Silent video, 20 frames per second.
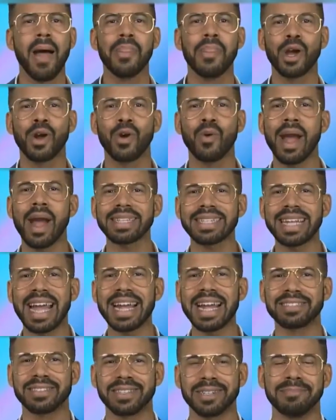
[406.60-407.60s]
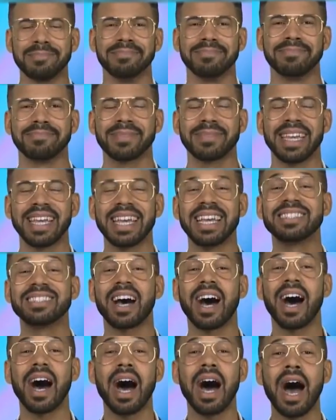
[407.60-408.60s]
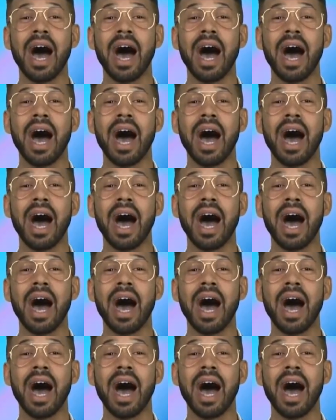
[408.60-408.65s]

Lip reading: The correct answer is a